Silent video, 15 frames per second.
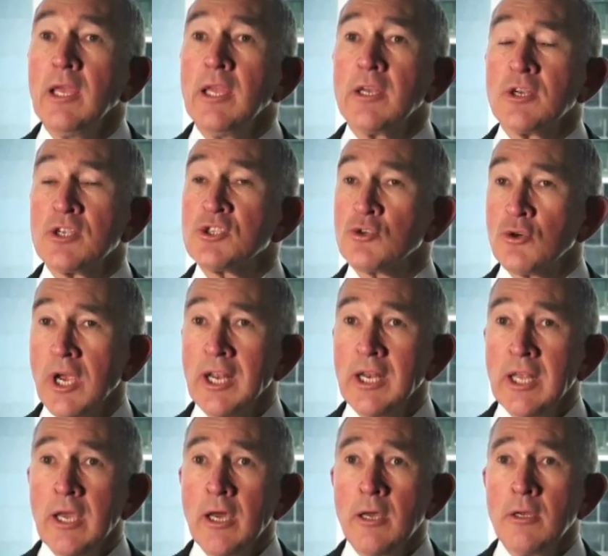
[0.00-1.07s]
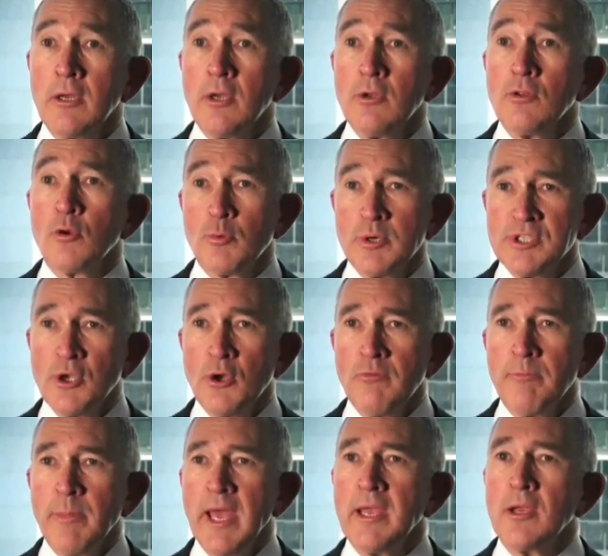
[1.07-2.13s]
In Australia, the
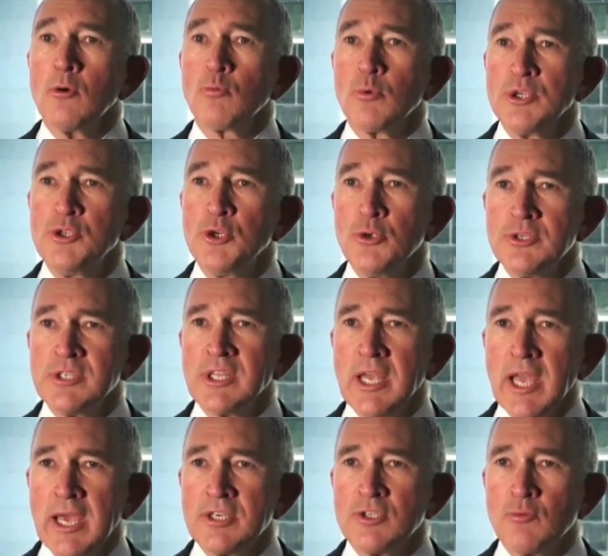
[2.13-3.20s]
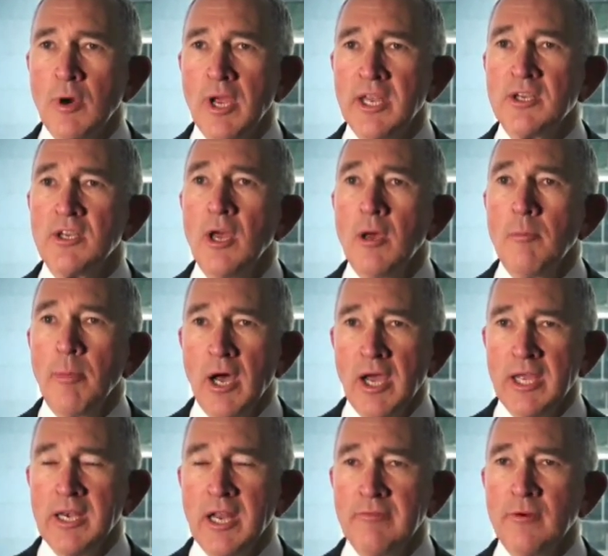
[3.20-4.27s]
Reserve Bank reduced the cash rate
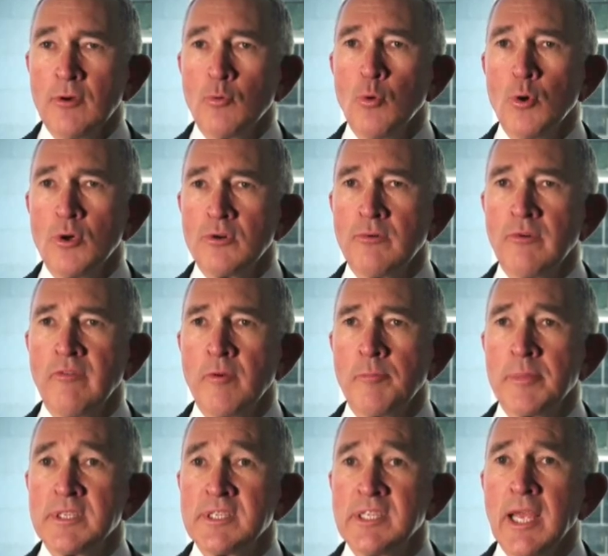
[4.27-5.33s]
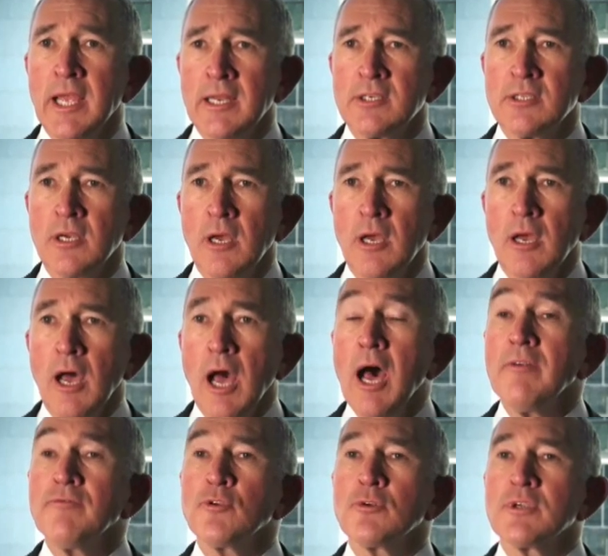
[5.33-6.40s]
by another 0.25%
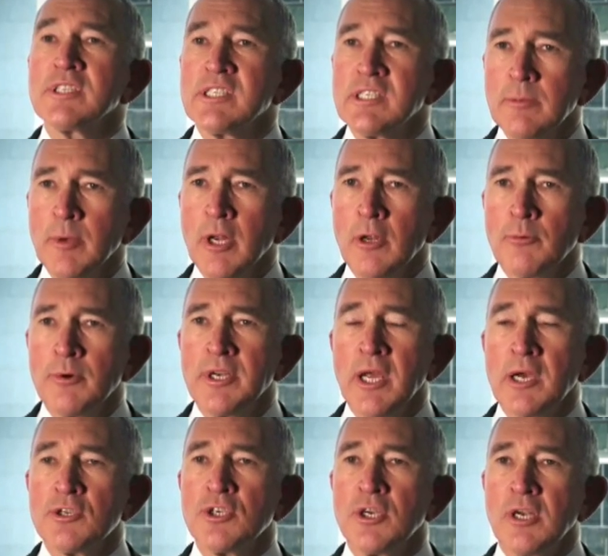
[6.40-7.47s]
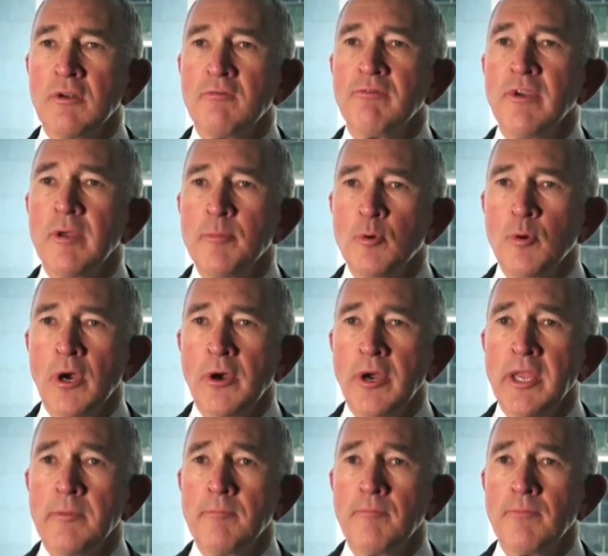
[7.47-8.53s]
after a similar reduction in
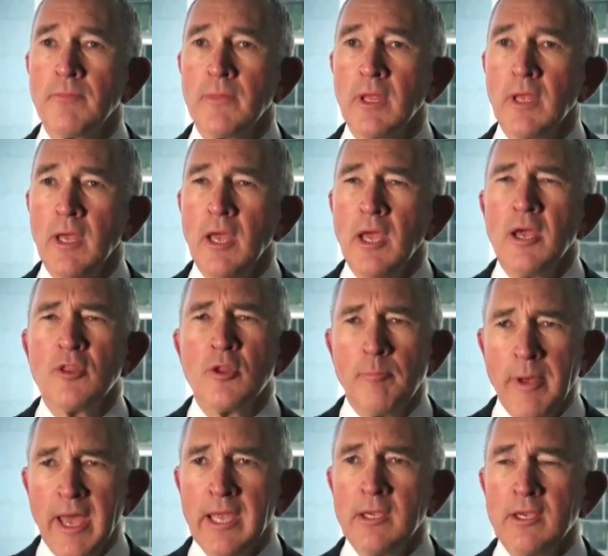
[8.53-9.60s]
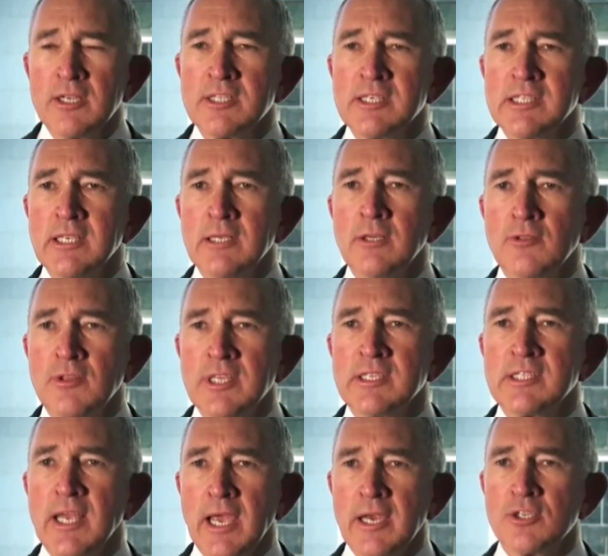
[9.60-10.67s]
February. And the bank considered
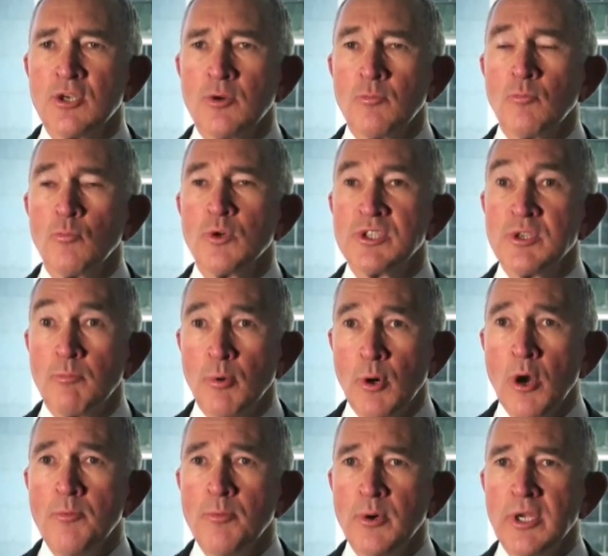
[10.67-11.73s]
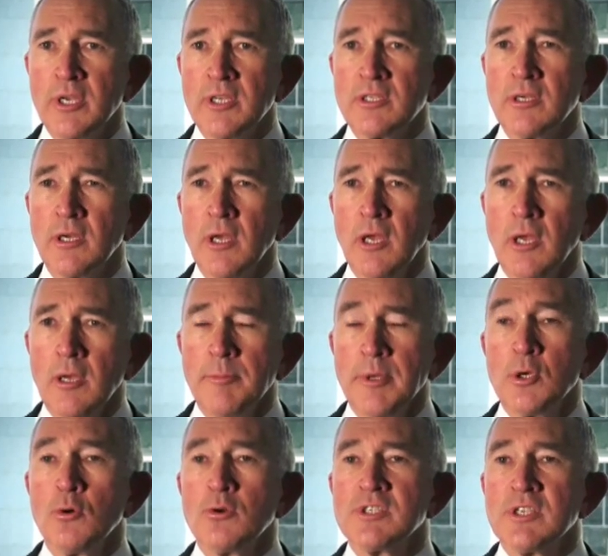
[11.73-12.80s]
this action was appropriate
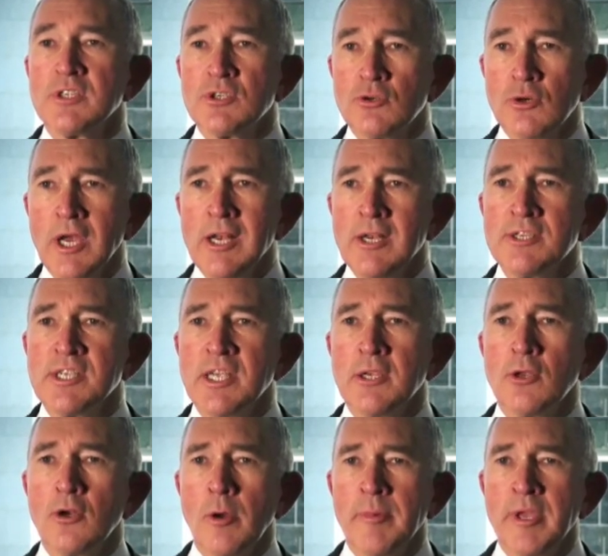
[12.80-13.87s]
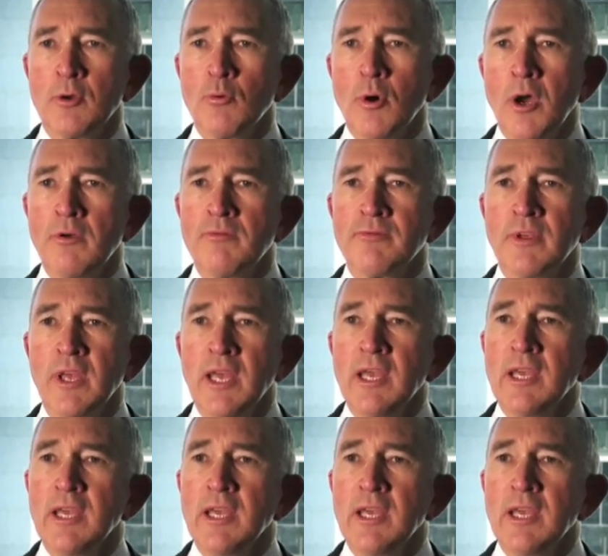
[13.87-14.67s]
because Australia's economic growth